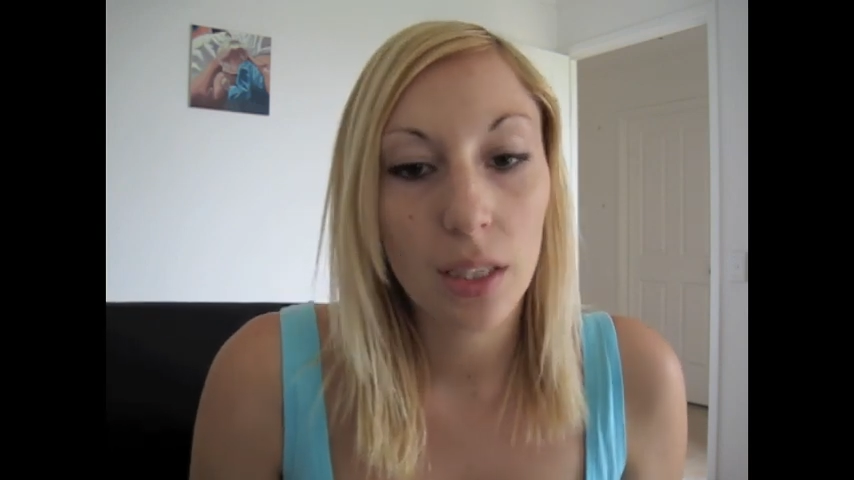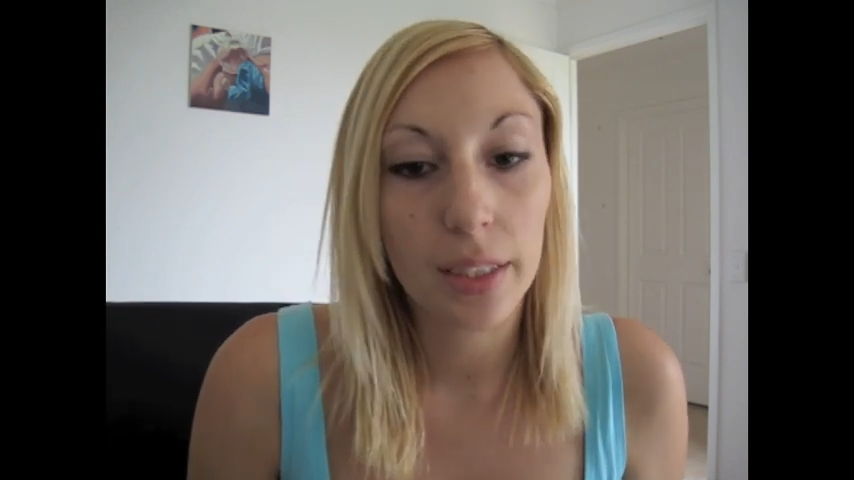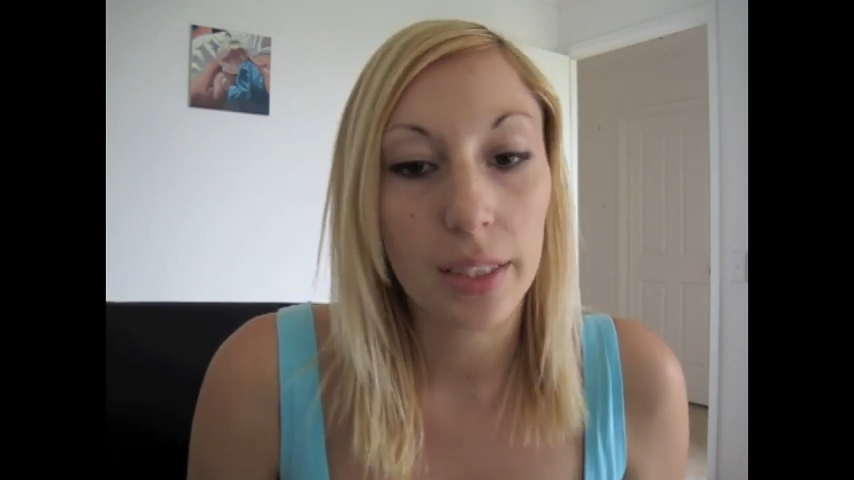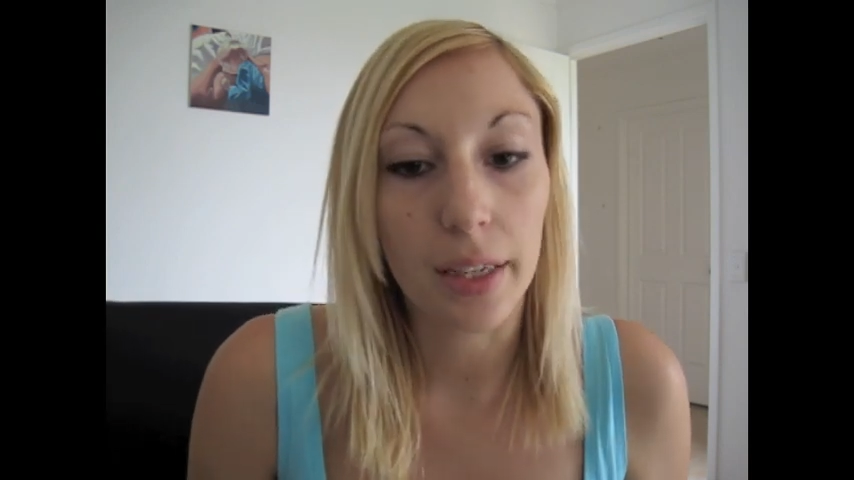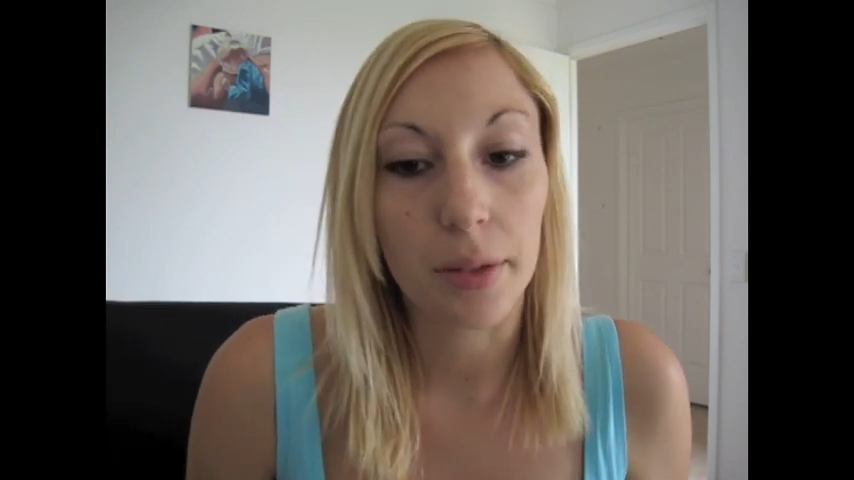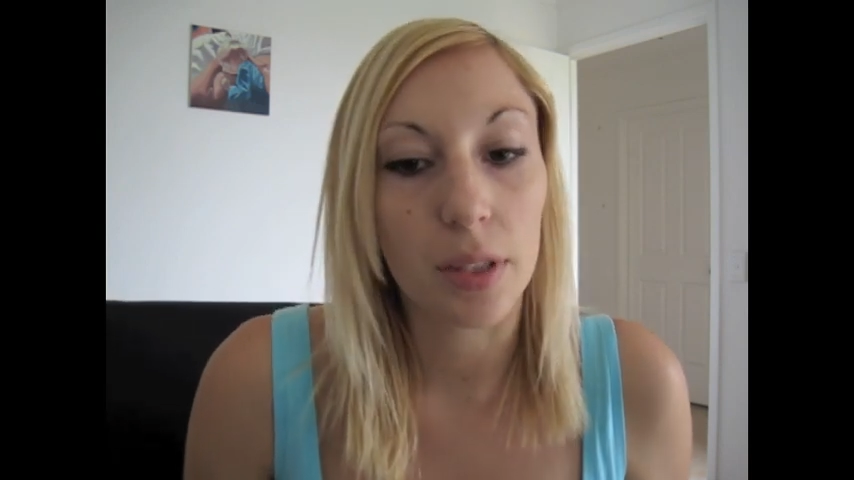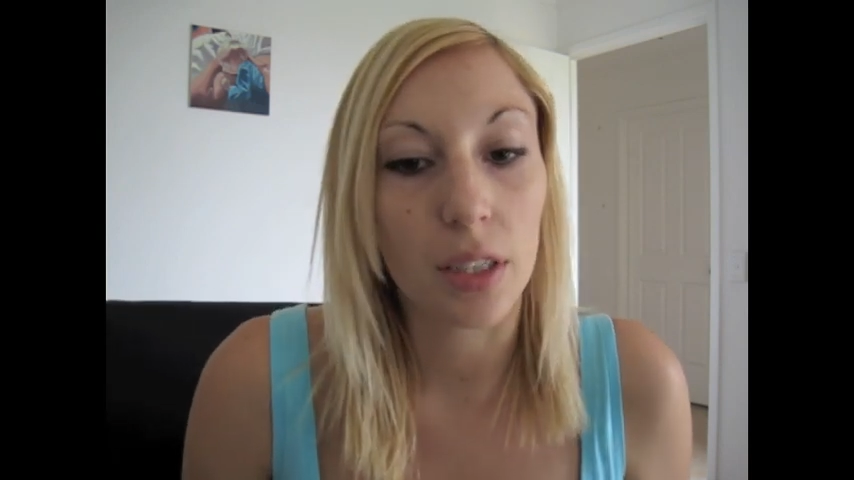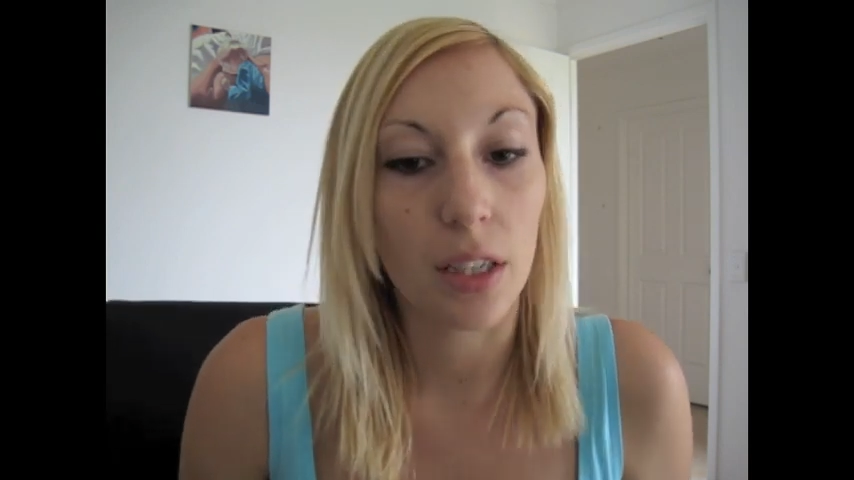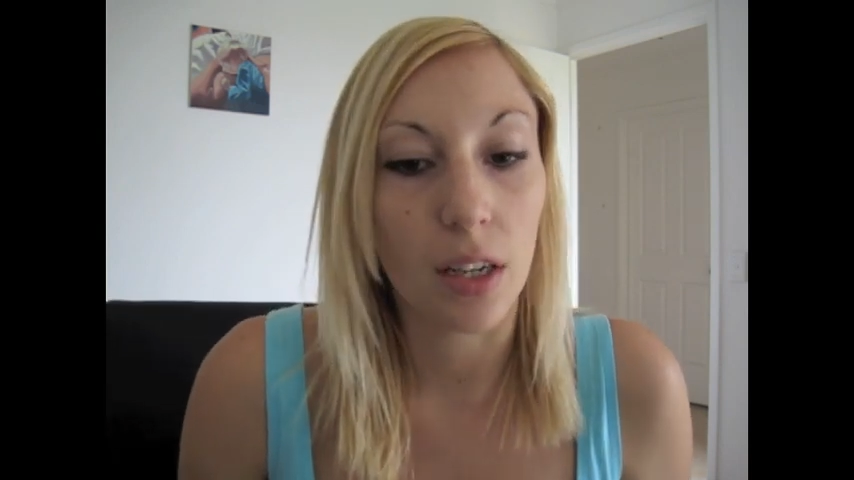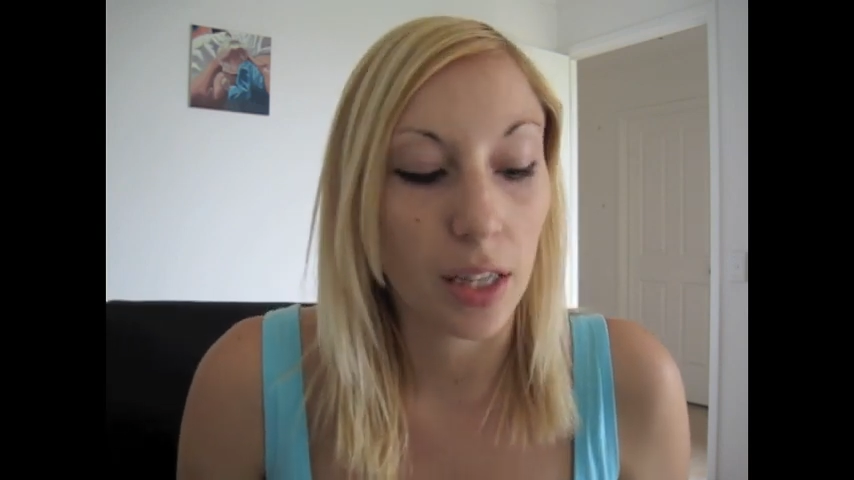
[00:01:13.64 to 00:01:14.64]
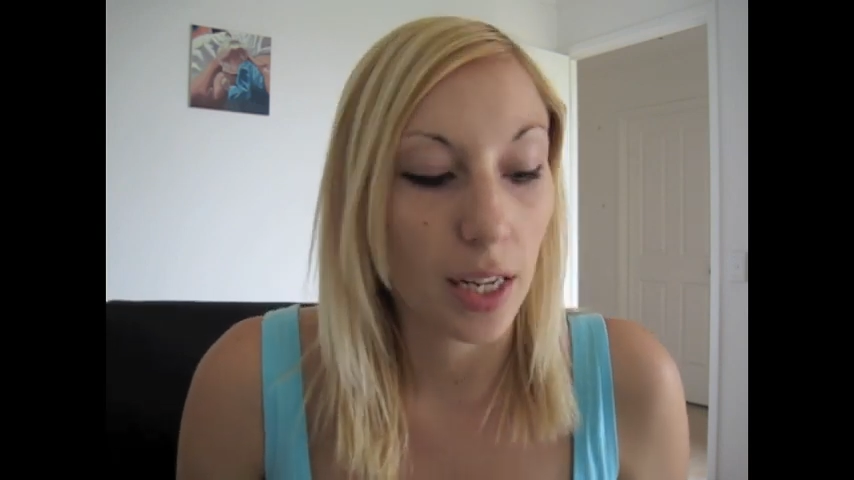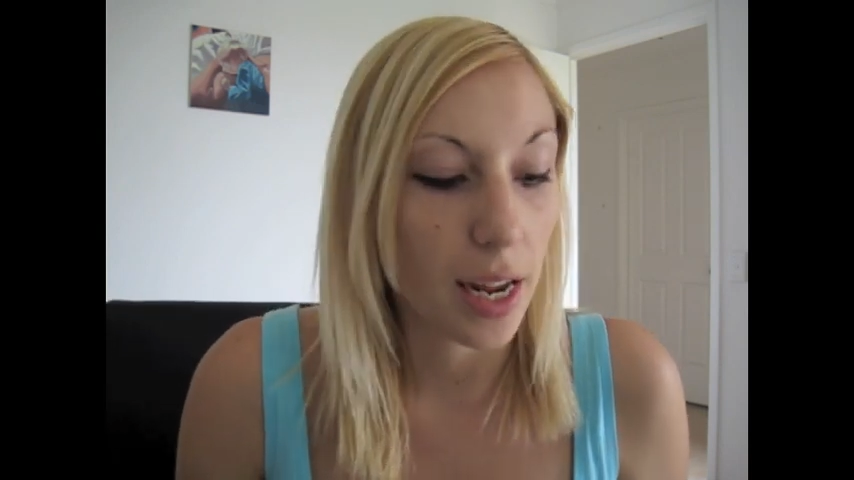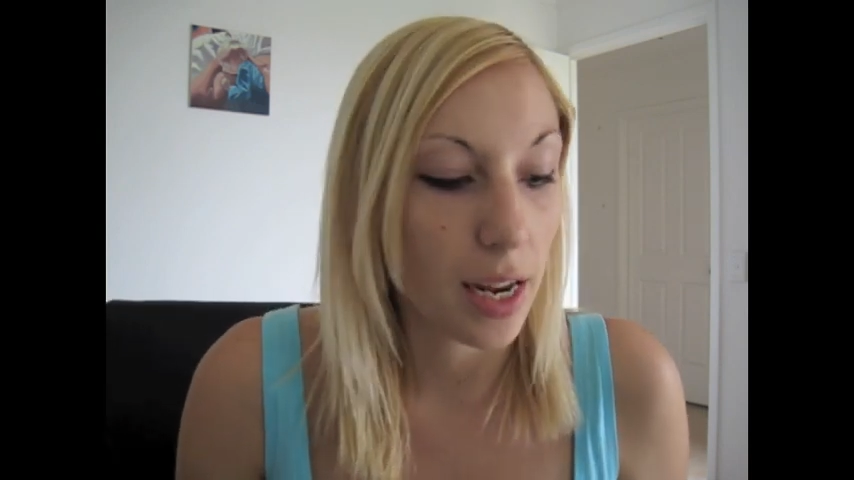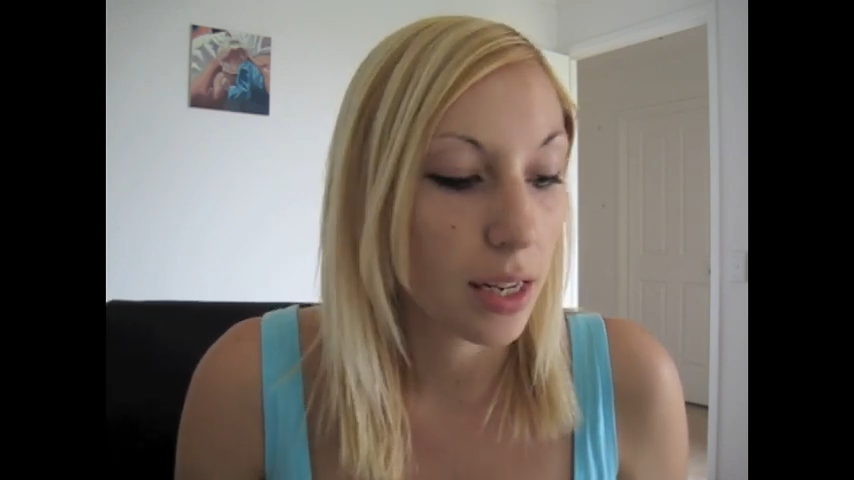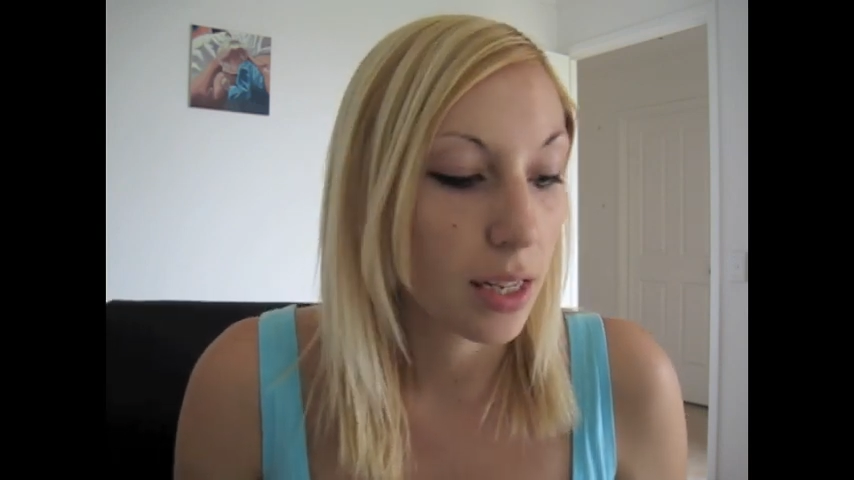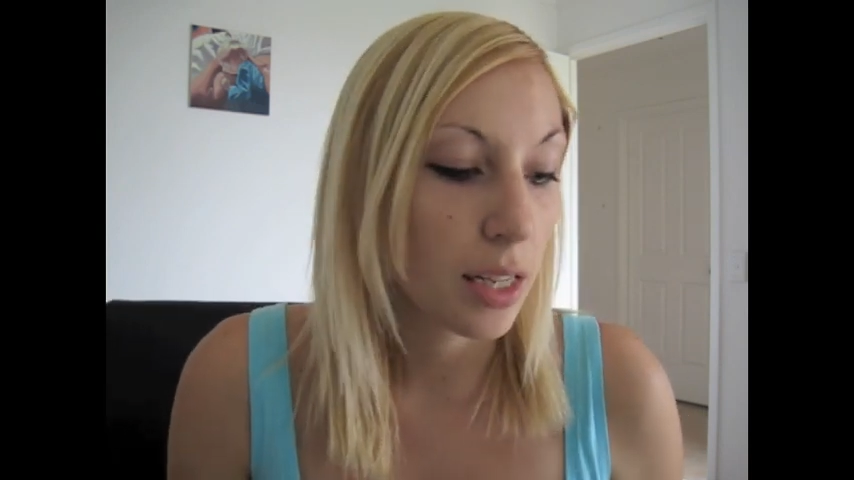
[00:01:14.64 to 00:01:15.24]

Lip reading: yeah, it was a good holiday.